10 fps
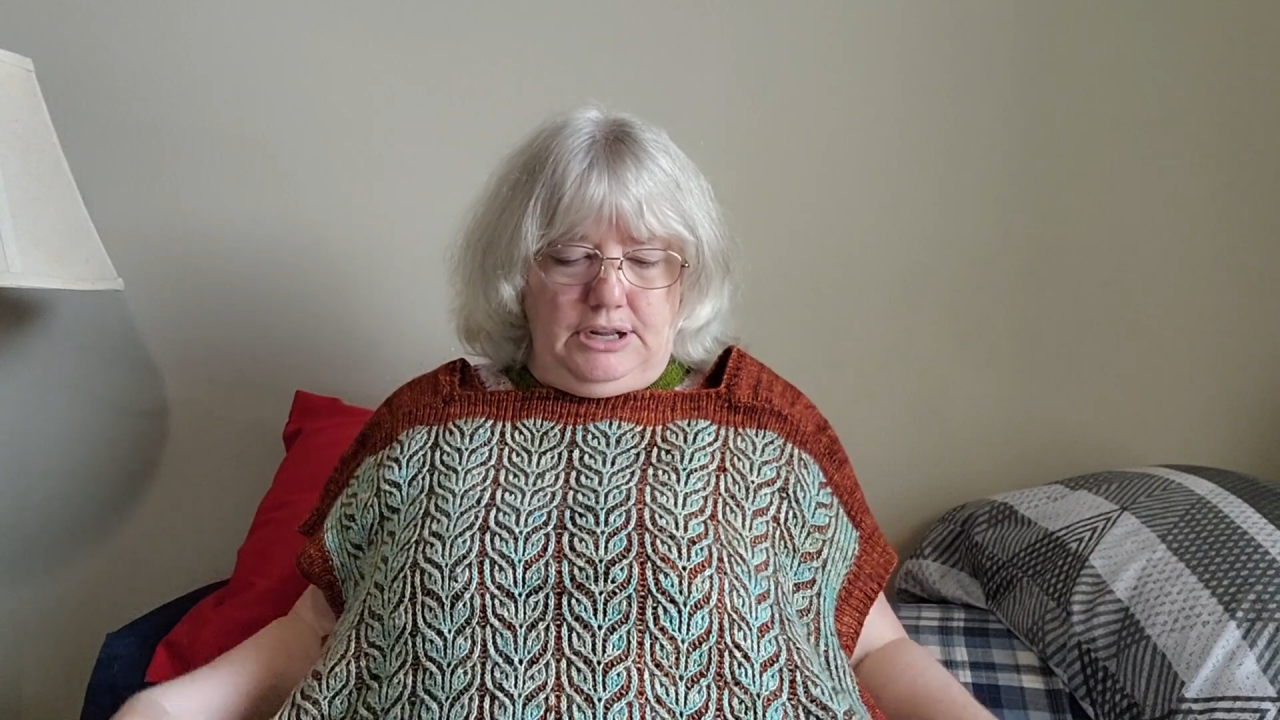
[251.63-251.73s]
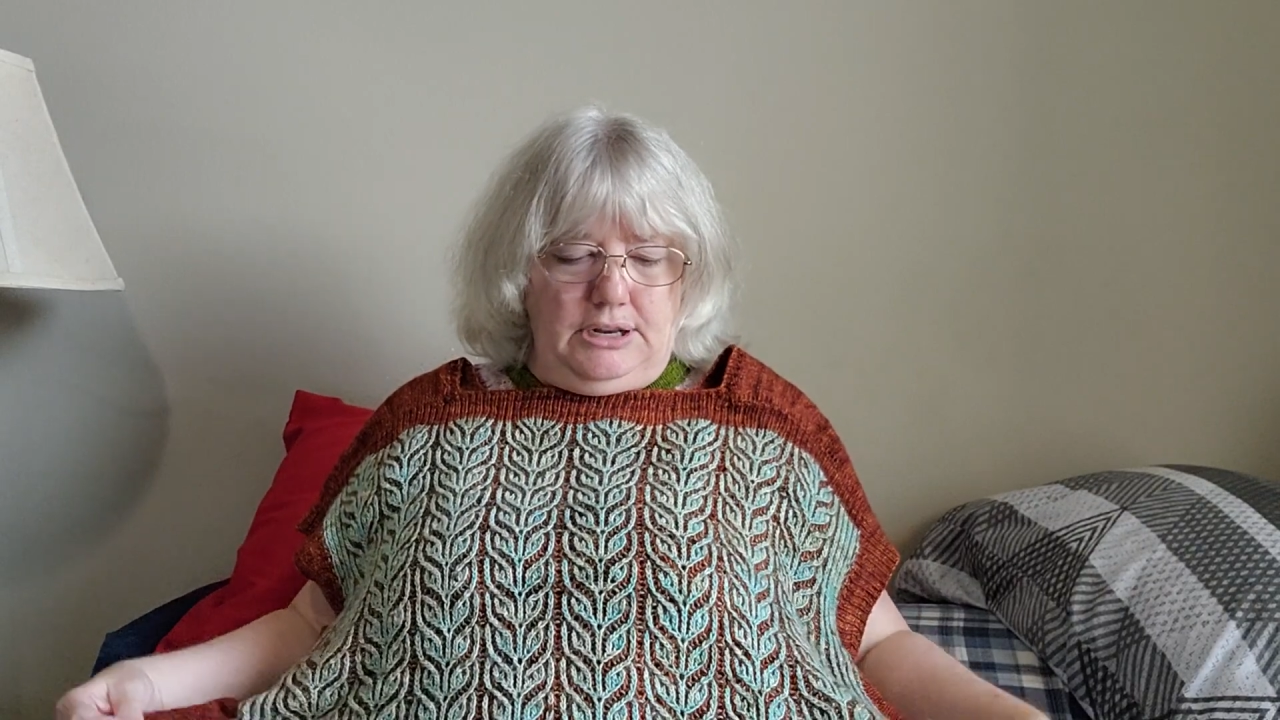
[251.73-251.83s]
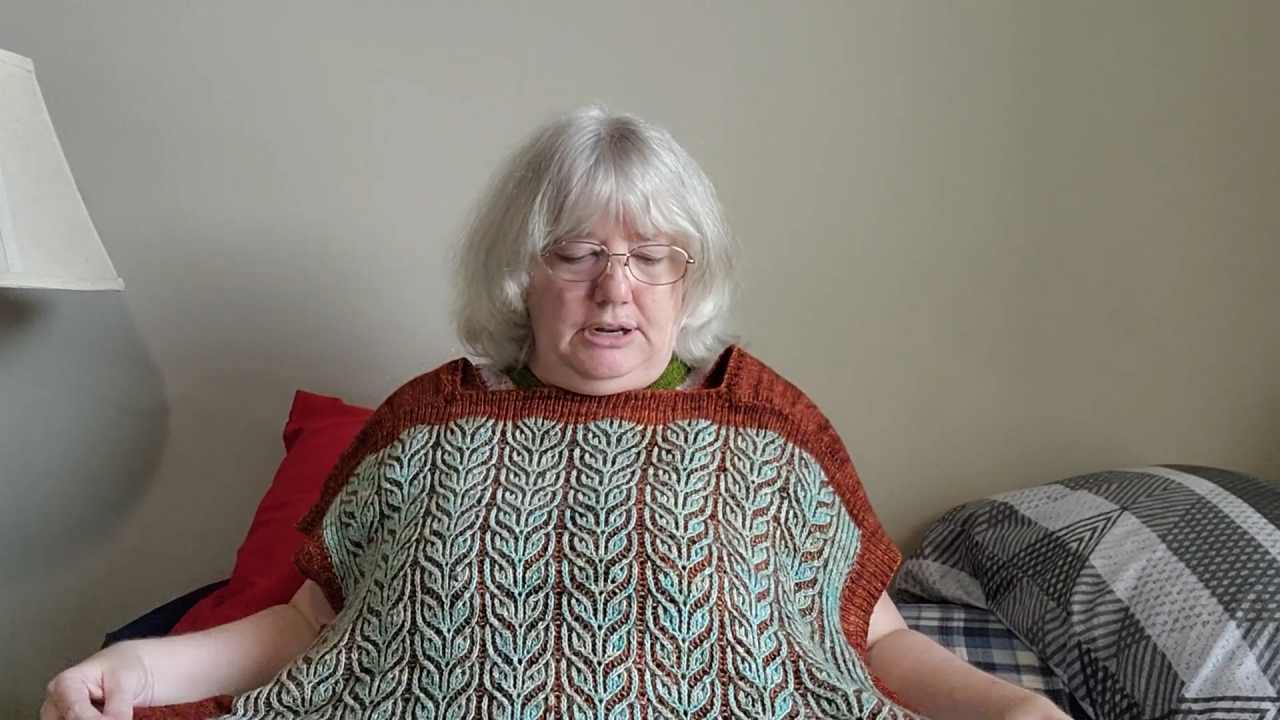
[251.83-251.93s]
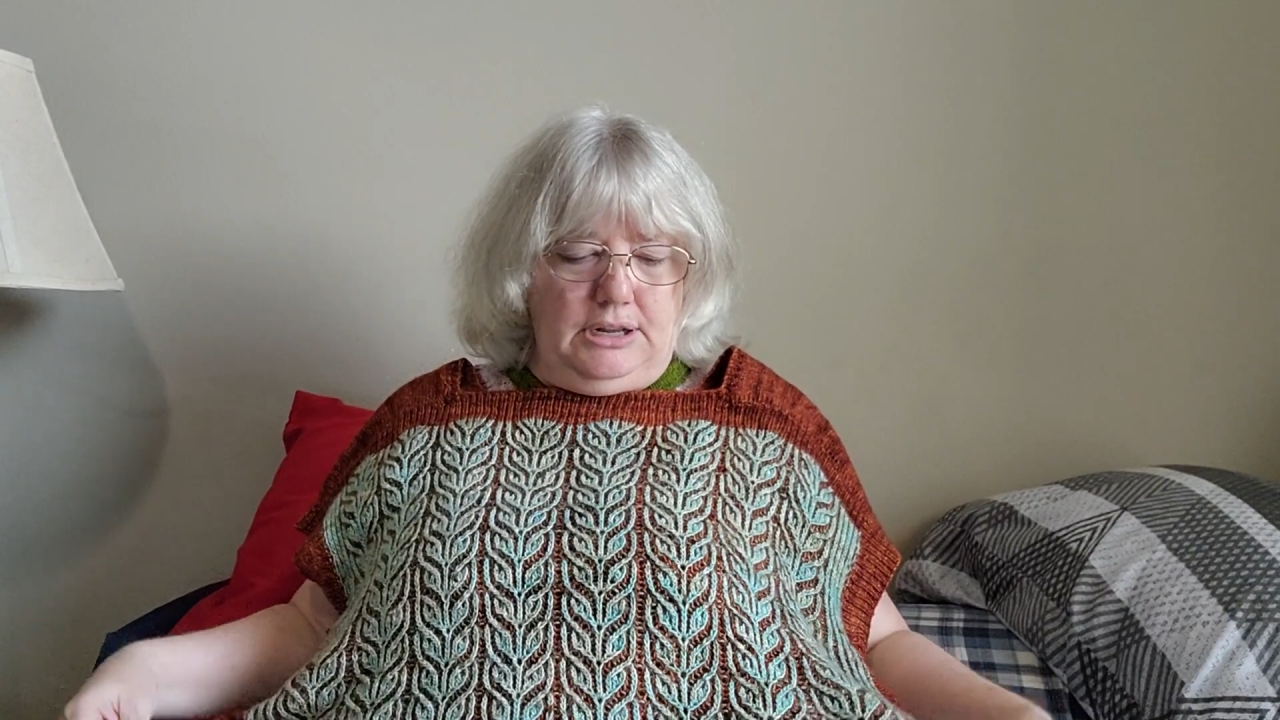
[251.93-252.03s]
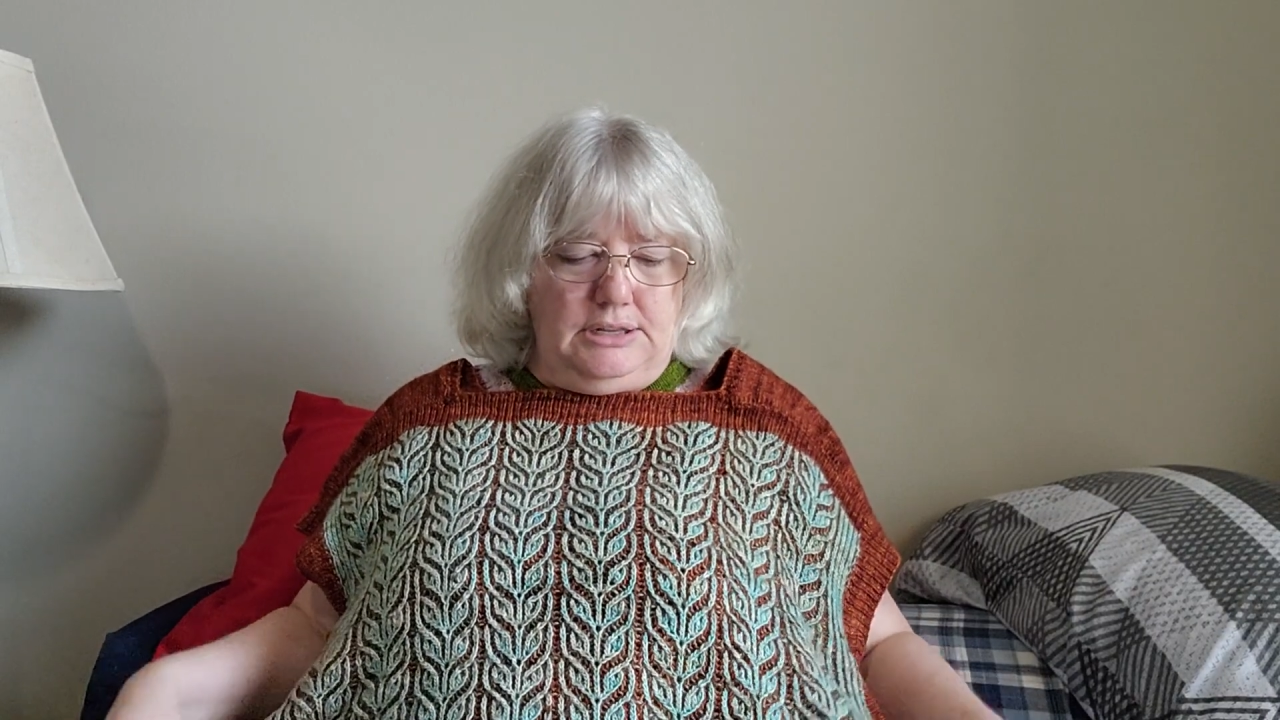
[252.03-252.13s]
and
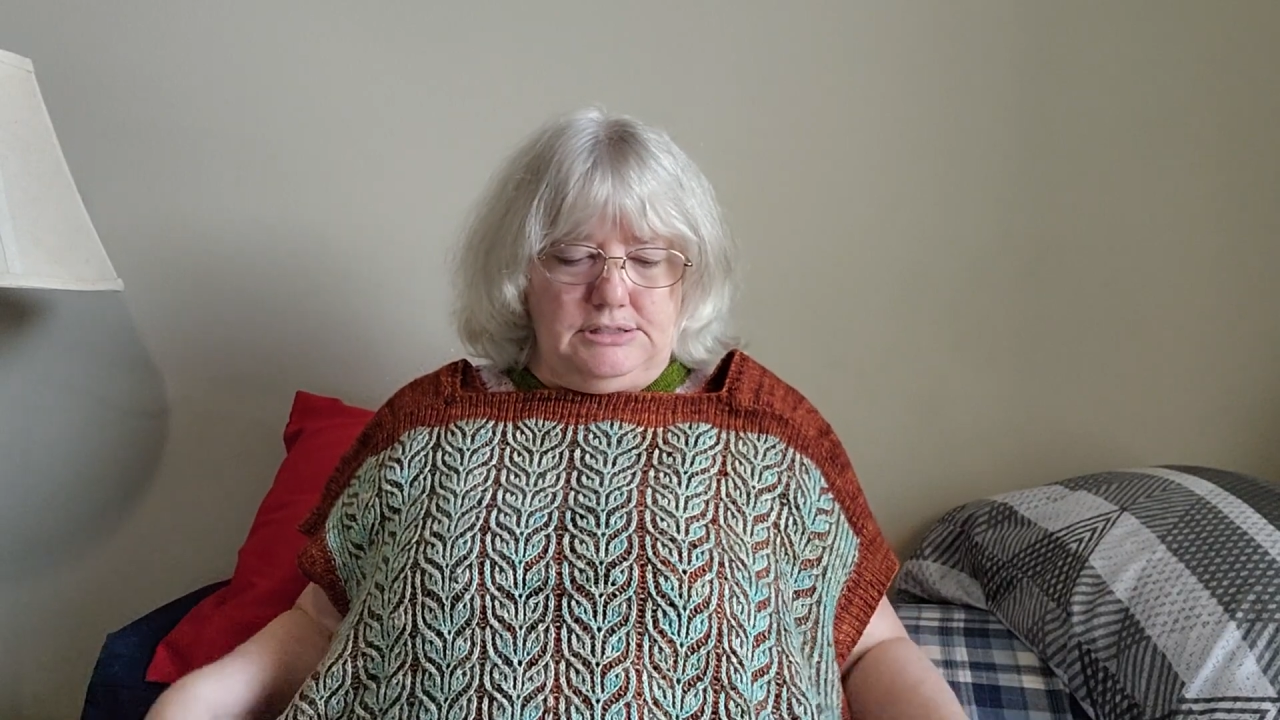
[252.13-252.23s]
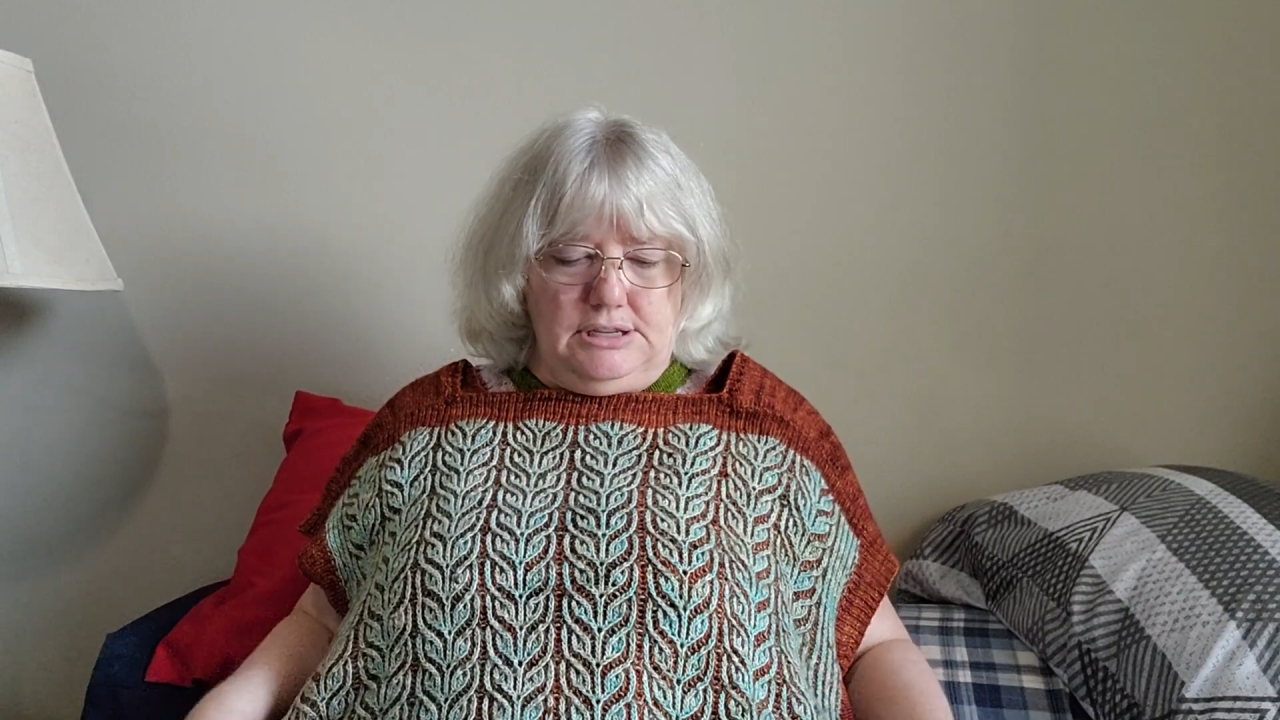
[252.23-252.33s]
it is